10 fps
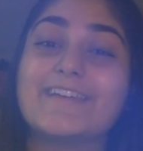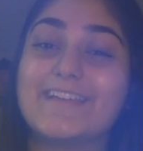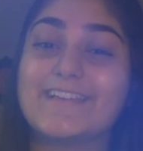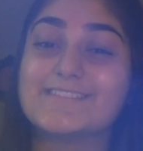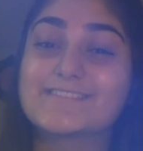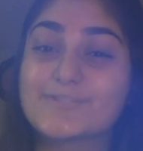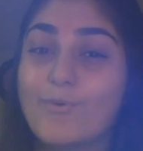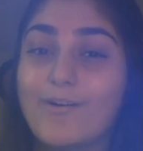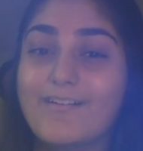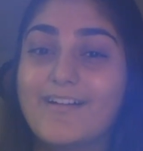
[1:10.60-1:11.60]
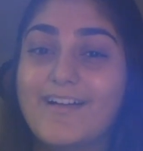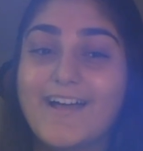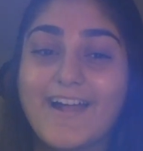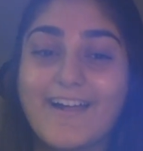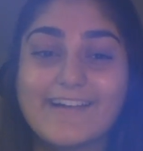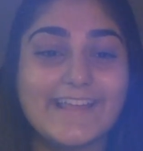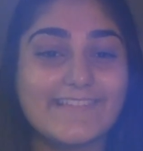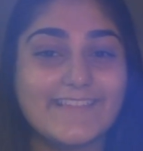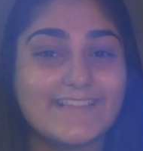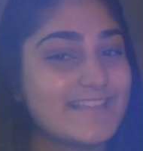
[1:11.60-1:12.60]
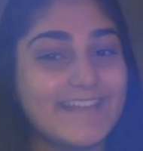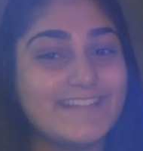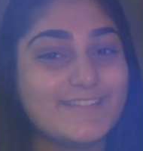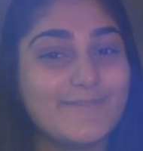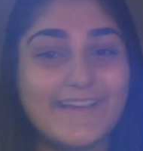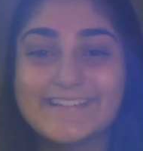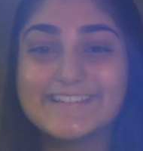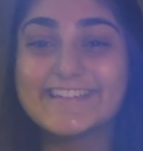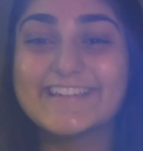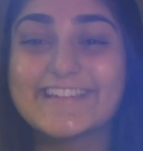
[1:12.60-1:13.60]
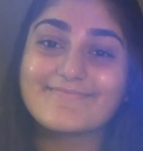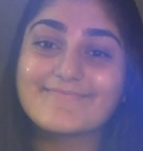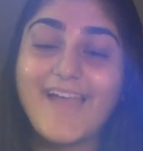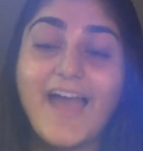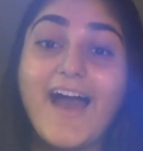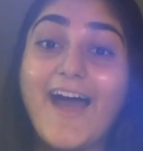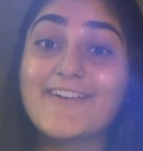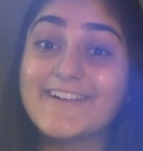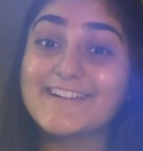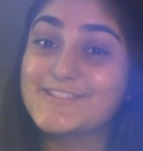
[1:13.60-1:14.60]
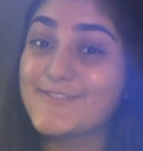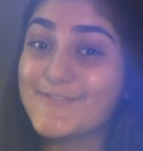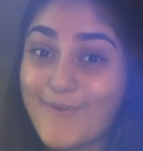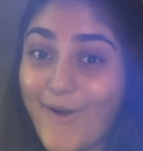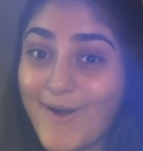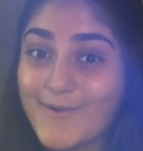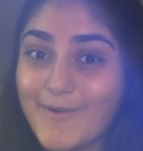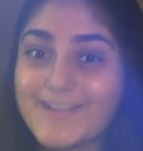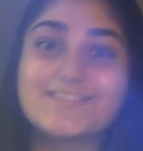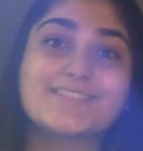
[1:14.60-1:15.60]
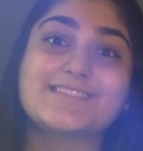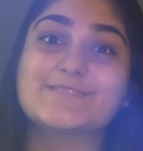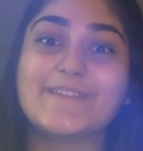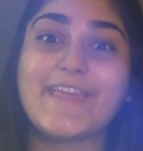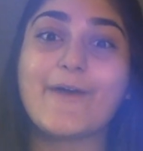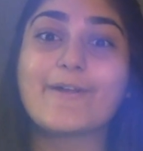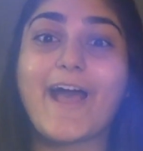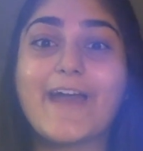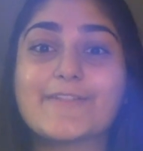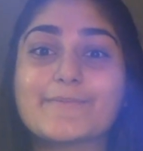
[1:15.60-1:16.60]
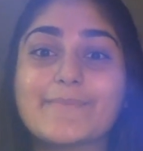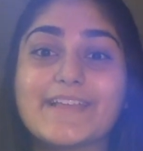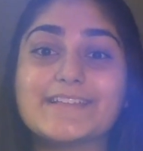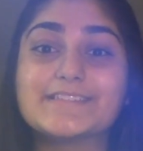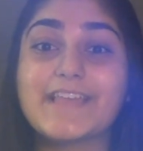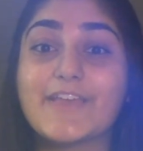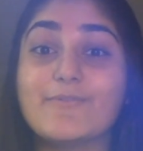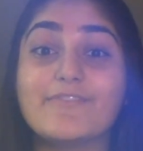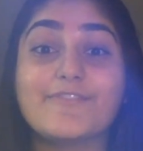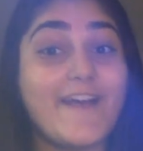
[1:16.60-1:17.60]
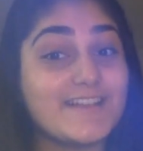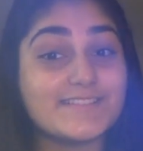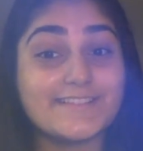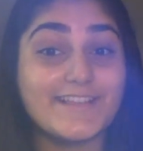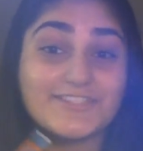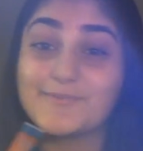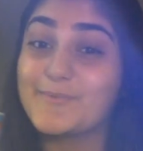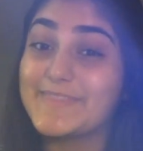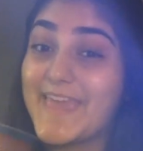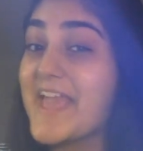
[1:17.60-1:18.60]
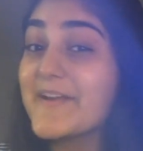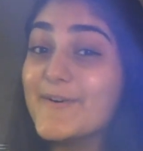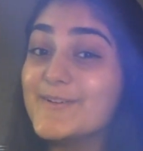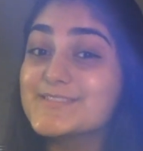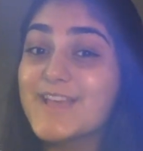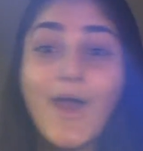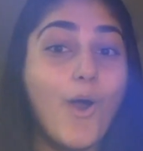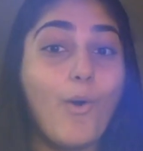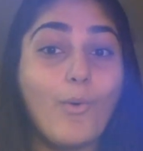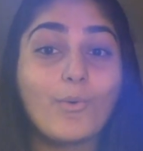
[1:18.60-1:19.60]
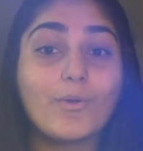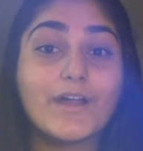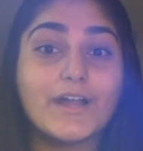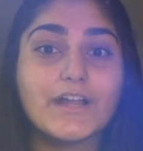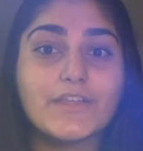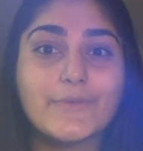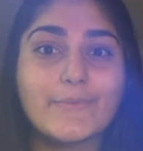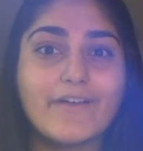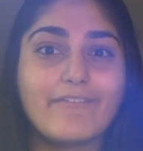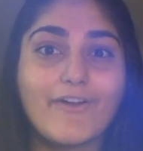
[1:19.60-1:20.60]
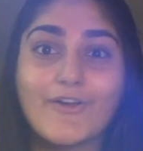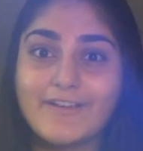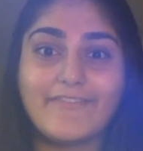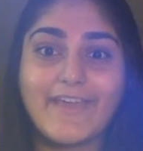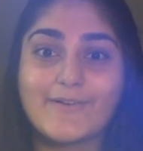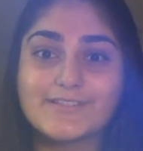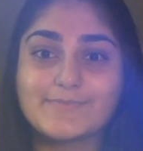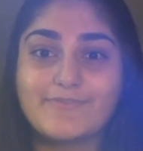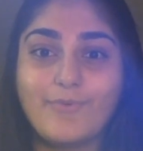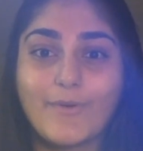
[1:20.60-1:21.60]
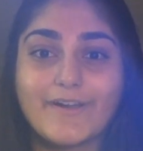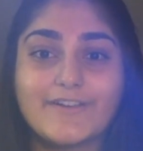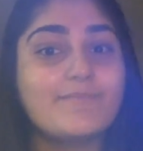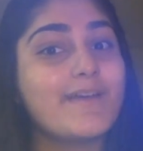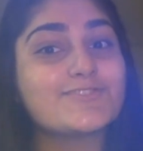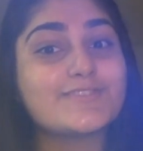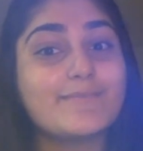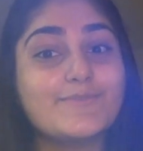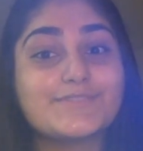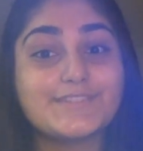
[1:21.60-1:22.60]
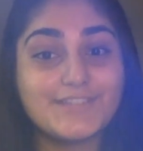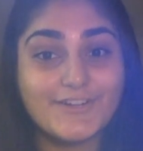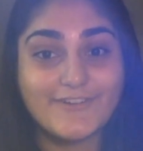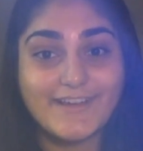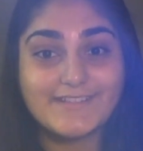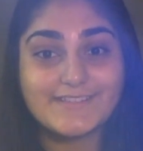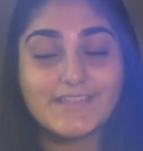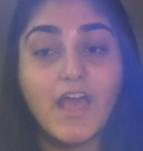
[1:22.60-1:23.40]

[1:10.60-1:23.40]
in school. Alright, let's get into it. Alright, so if you are watching this video, it either means that you have a fascination with angles or you have heard of angles before and you measure them using degrees.